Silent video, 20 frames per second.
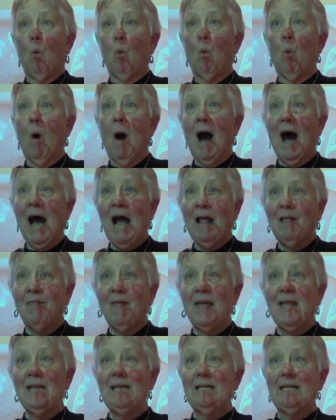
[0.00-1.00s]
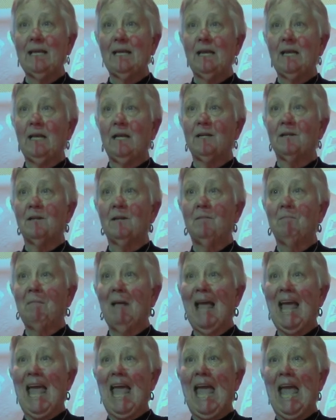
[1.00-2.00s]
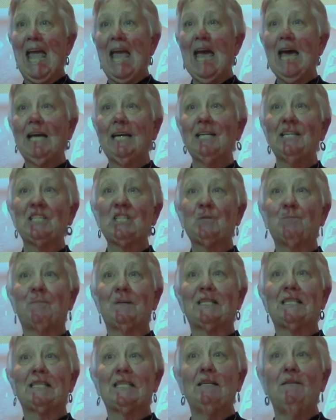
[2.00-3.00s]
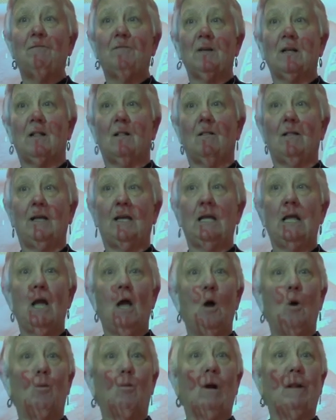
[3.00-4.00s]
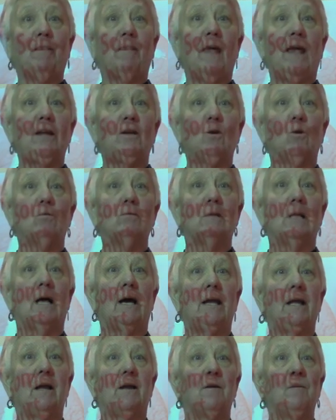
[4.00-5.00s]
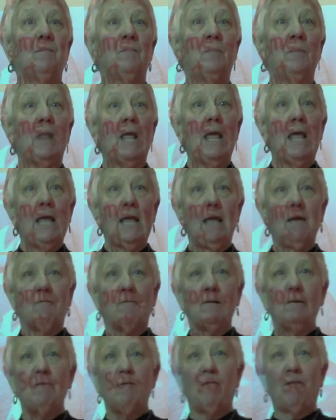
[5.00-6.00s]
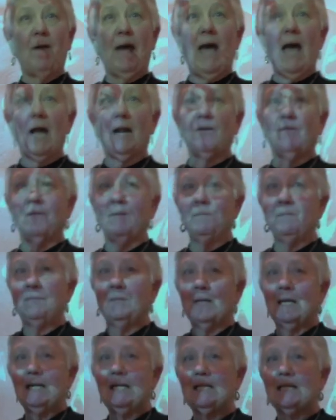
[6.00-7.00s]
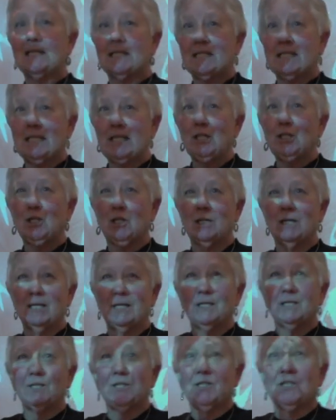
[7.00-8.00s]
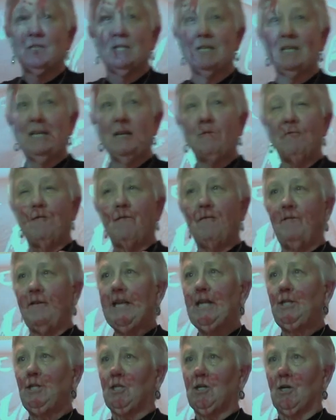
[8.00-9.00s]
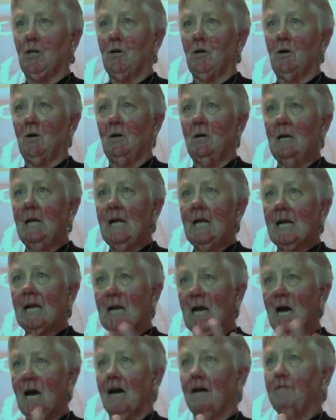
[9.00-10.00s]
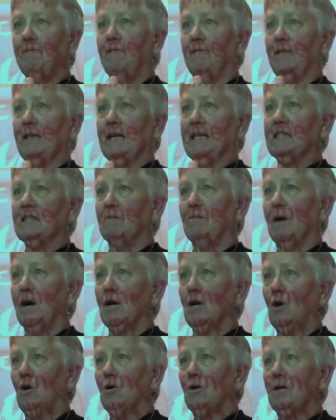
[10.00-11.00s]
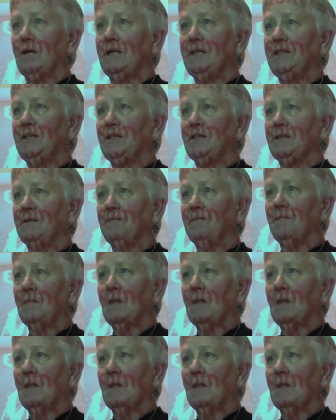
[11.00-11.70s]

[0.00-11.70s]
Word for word: why they did it, and specifically what they don't like. If in fact decisions feature conflicts among goods,